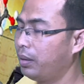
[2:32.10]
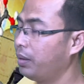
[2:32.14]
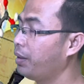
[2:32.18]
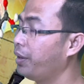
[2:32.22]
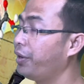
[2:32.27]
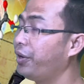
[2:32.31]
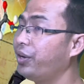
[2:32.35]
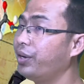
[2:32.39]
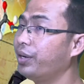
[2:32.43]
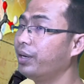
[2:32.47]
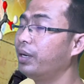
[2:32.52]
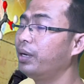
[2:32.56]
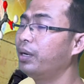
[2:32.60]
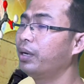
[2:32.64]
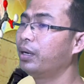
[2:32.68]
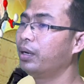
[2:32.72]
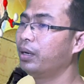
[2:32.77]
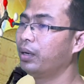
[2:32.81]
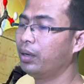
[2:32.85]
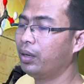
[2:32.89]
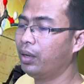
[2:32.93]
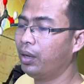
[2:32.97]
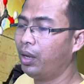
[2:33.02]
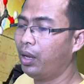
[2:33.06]
here,
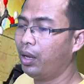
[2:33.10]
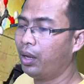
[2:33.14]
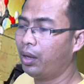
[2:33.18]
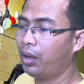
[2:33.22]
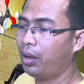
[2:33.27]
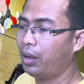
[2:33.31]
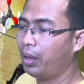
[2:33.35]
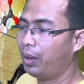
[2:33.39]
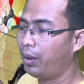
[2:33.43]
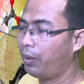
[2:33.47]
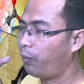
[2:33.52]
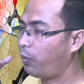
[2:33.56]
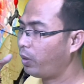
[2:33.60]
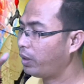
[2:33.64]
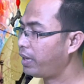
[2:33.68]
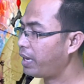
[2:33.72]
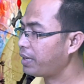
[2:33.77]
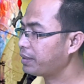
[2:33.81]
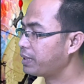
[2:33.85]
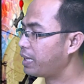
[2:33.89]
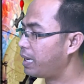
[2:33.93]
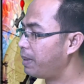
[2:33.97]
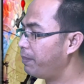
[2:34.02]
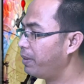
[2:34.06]
what
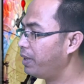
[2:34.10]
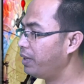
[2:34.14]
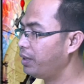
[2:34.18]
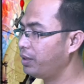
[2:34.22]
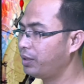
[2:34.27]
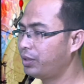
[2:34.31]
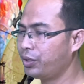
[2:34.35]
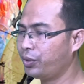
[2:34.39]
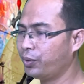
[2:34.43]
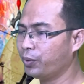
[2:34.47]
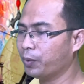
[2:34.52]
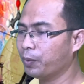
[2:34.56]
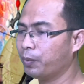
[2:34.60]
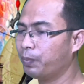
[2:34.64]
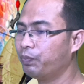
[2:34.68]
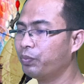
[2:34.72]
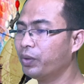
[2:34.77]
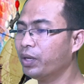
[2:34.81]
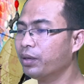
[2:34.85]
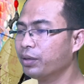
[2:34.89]
does M&E do?